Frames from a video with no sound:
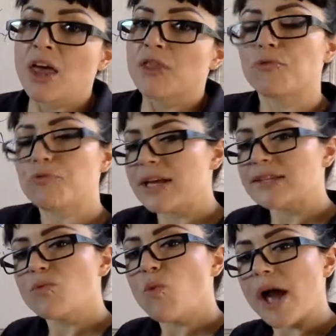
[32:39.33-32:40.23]
The
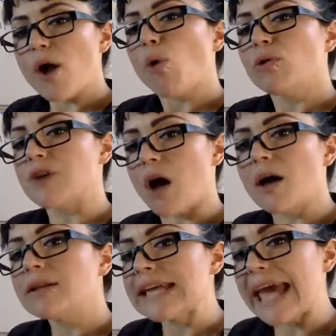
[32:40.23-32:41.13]
reason why it holds
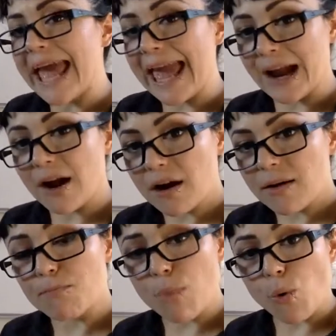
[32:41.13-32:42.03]
on to
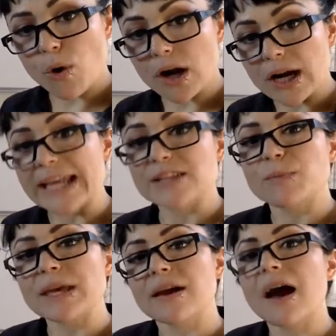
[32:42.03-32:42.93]
air more is
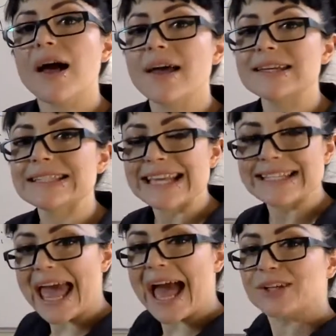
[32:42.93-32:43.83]
because it's
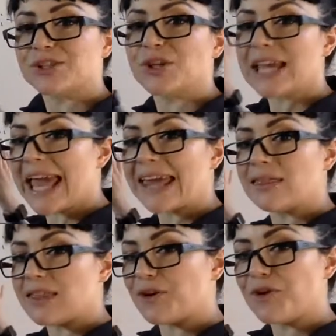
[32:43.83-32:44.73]
actually
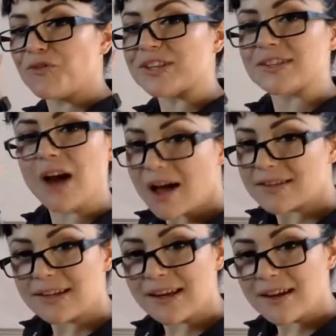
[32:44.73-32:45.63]
a thicker
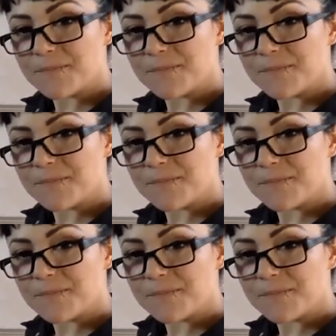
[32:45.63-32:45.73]
viscosity